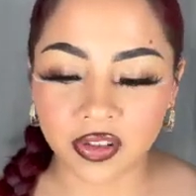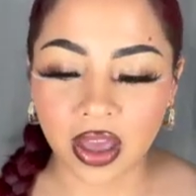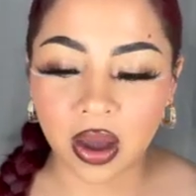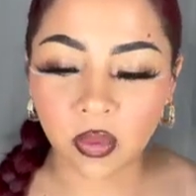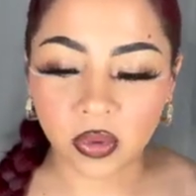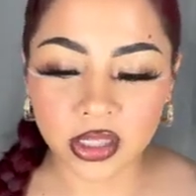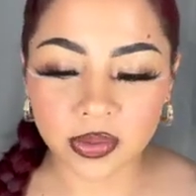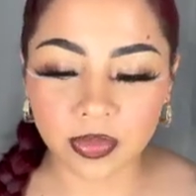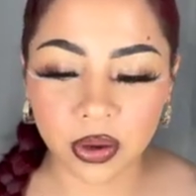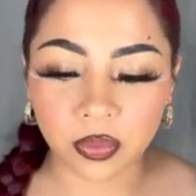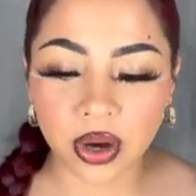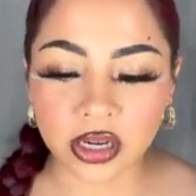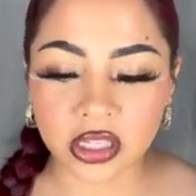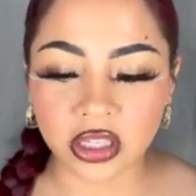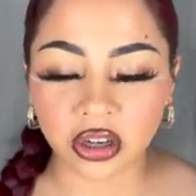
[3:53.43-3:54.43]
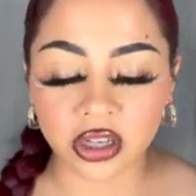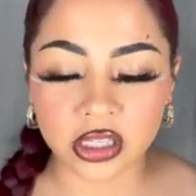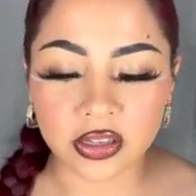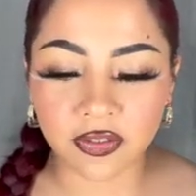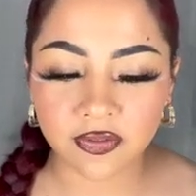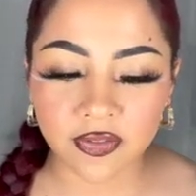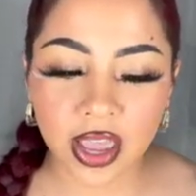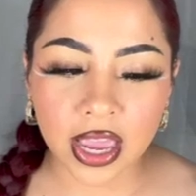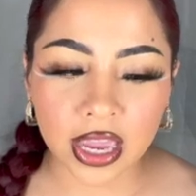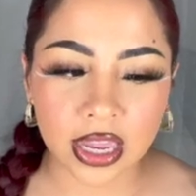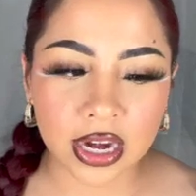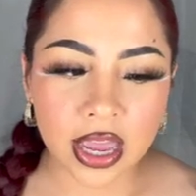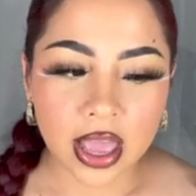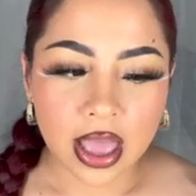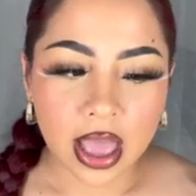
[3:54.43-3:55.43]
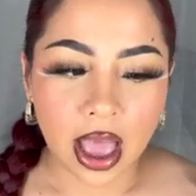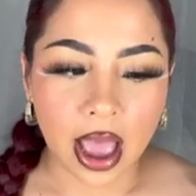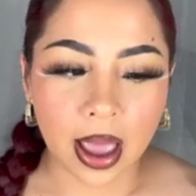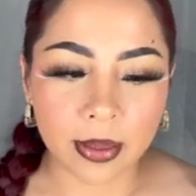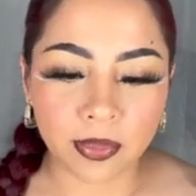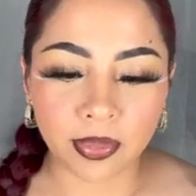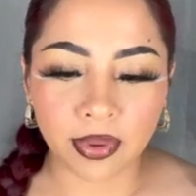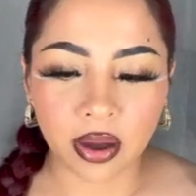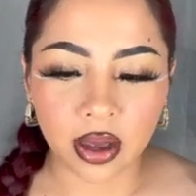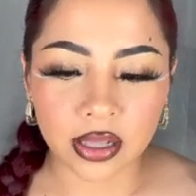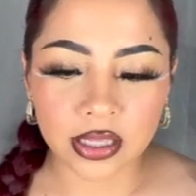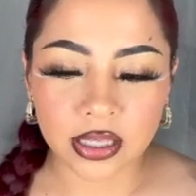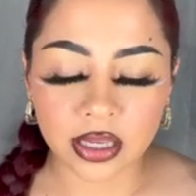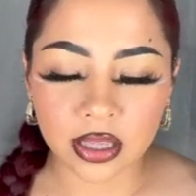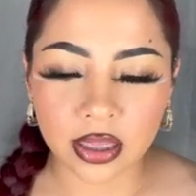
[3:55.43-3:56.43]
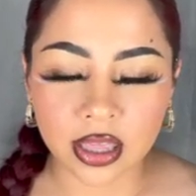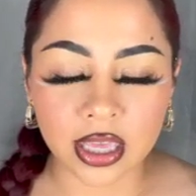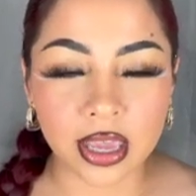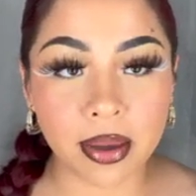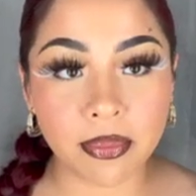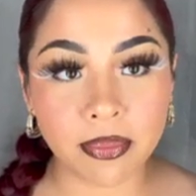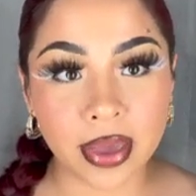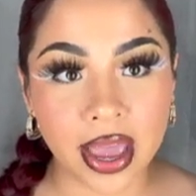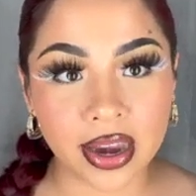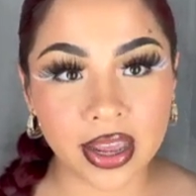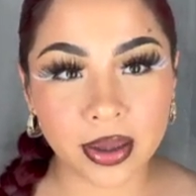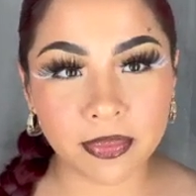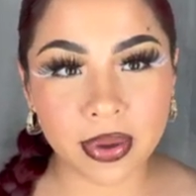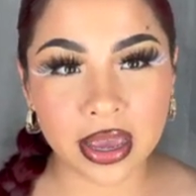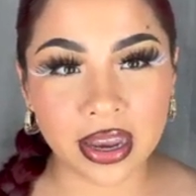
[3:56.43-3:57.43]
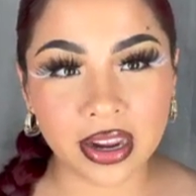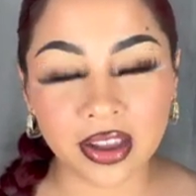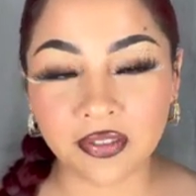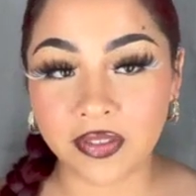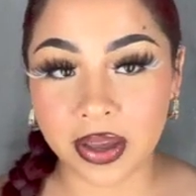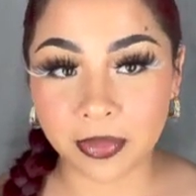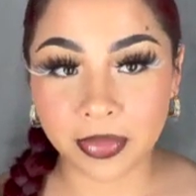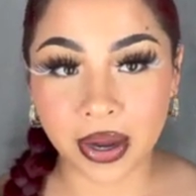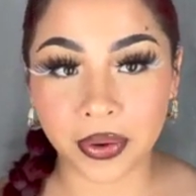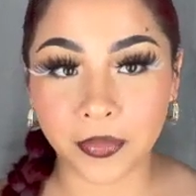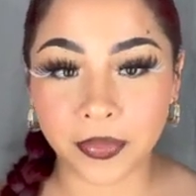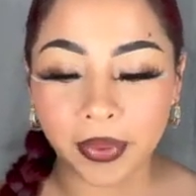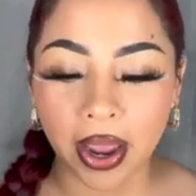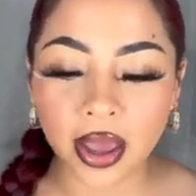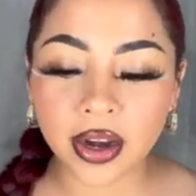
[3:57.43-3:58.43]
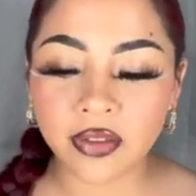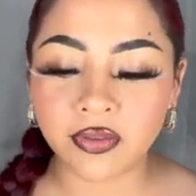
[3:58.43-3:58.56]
That once my red started to fade, I bought the Manic Panic Vampire Red.